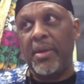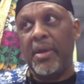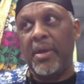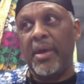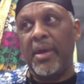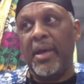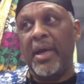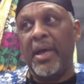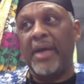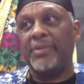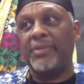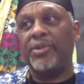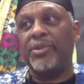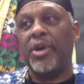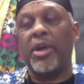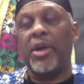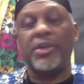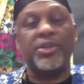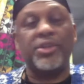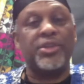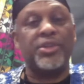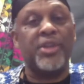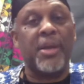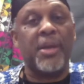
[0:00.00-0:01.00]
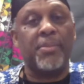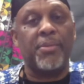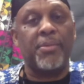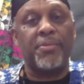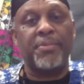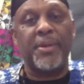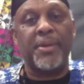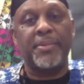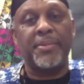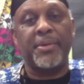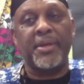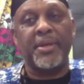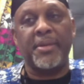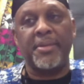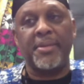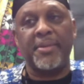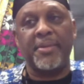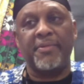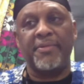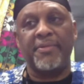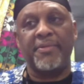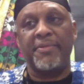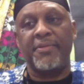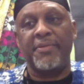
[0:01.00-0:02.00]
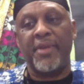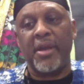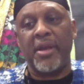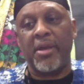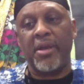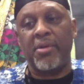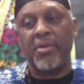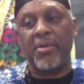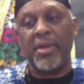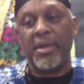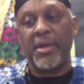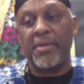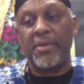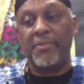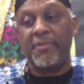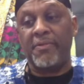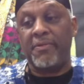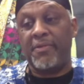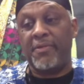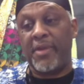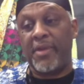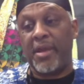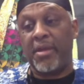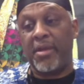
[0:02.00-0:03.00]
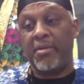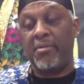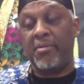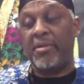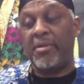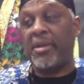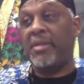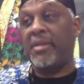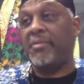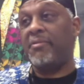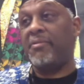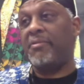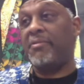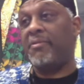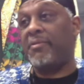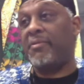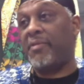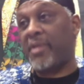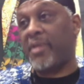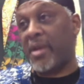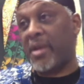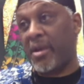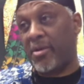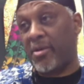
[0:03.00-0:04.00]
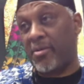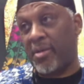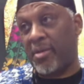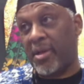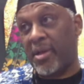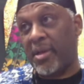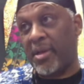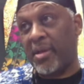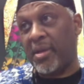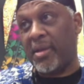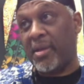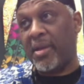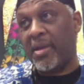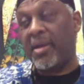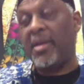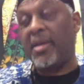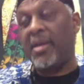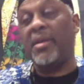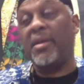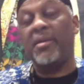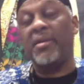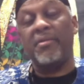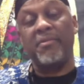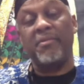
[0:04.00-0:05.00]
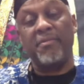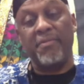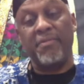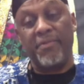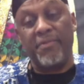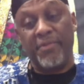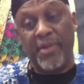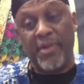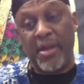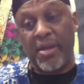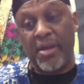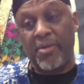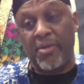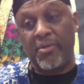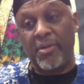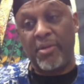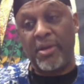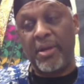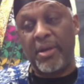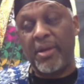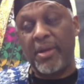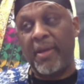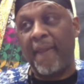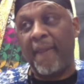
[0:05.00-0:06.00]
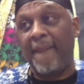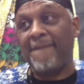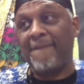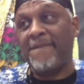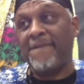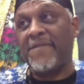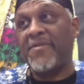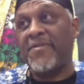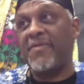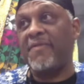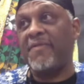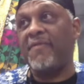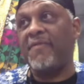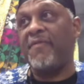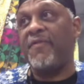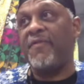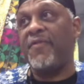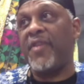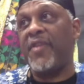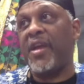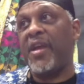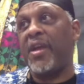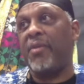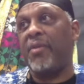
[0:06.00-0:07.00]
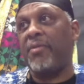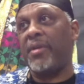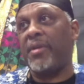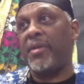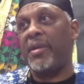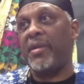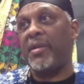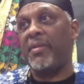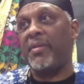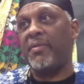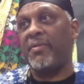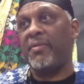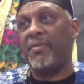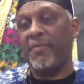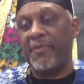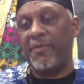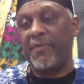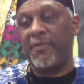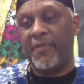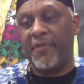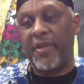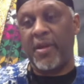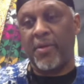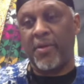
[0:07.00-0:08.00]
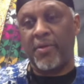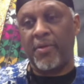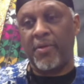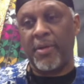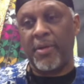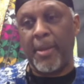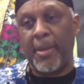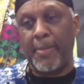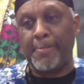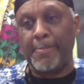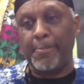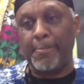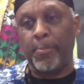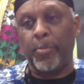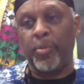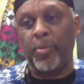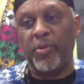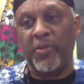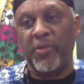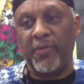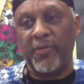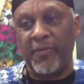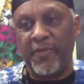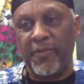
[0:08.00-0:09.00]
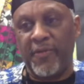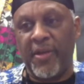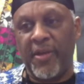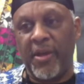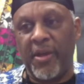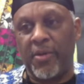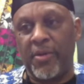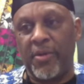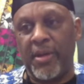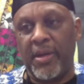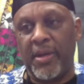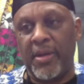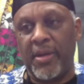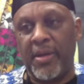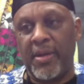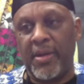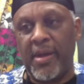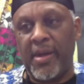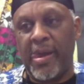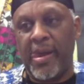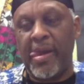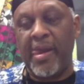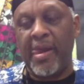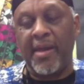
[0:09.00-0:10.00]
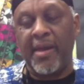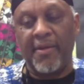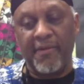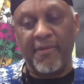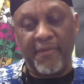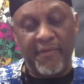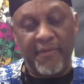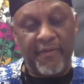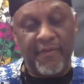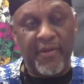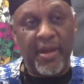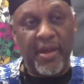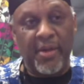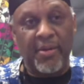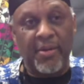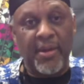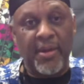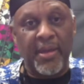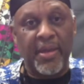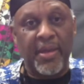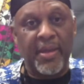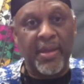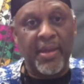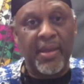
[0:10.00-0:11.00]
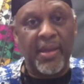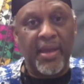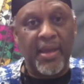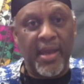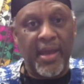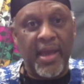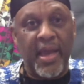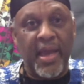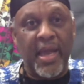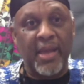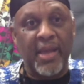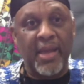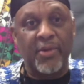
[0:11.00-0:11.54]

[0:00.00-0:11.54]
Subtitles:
a large number of people are going to be very, very, very, very, very, very, very, very angry.